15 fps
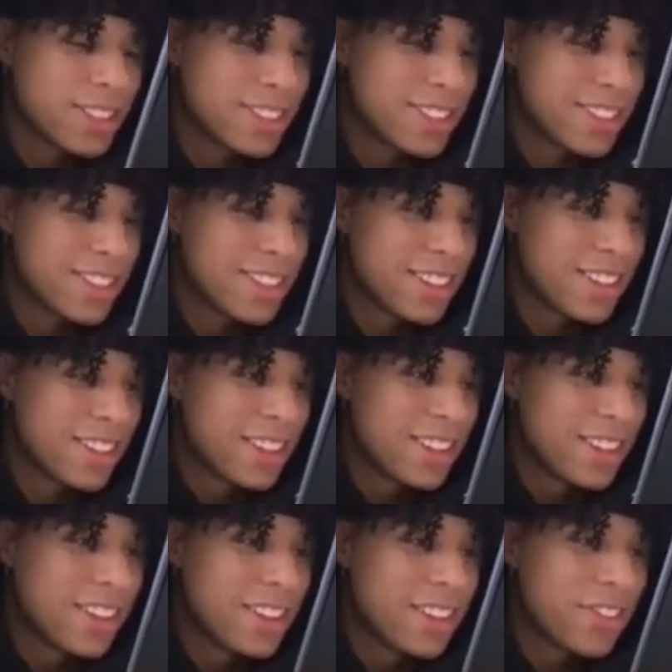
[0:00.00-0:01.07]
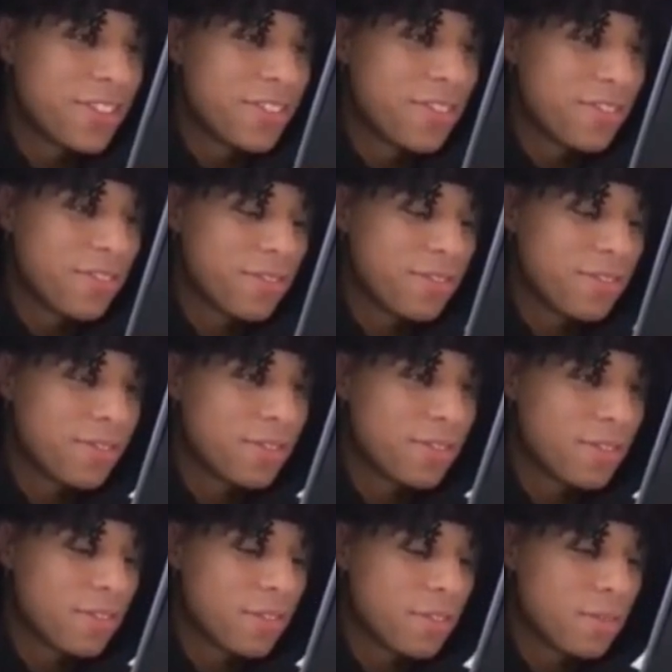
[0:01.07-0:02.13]

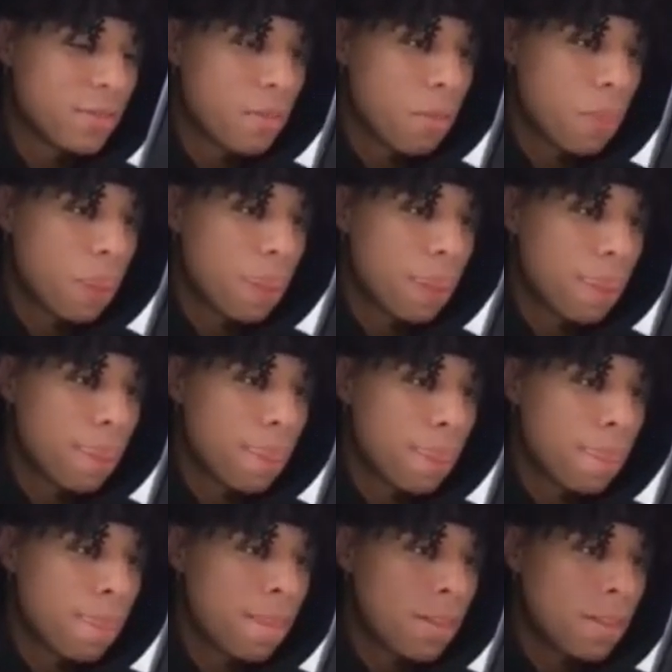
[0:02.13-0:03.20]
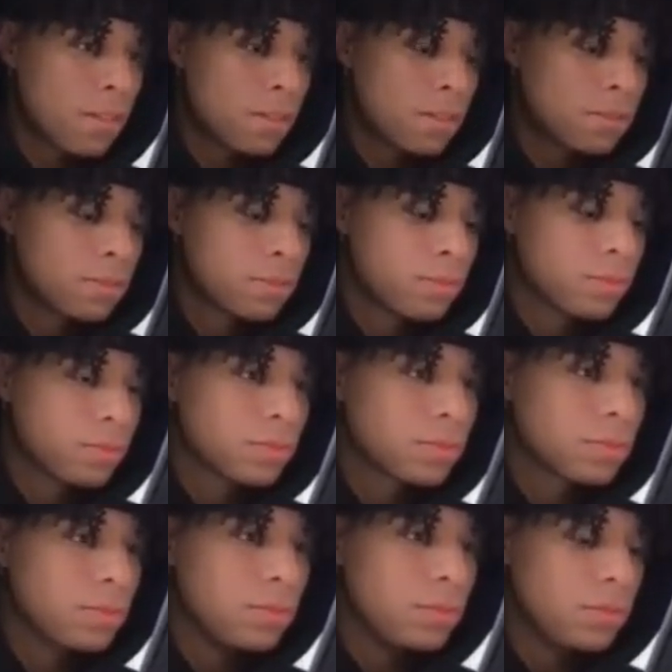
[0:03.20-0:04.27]

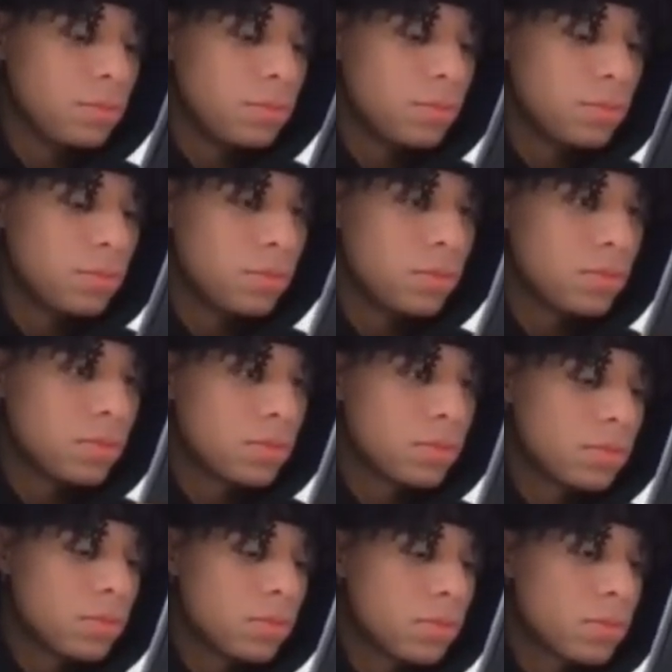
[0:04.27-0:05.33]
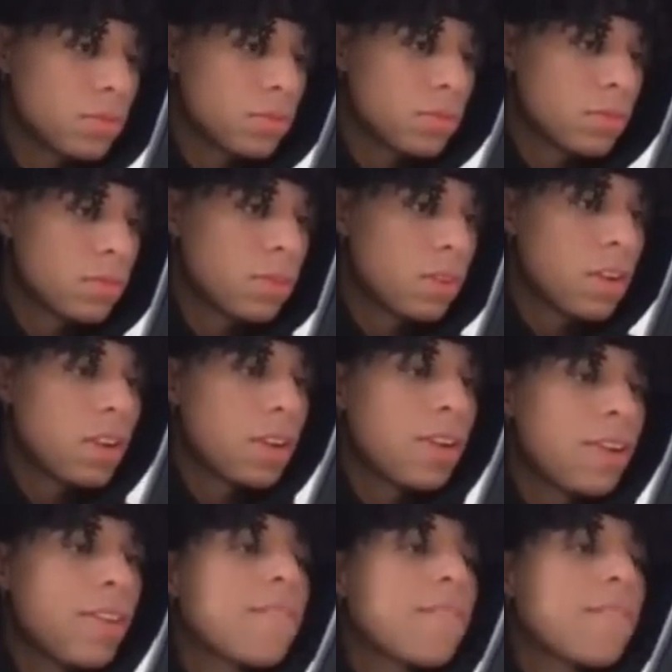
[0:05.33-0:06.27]
No one is speaking in this clip.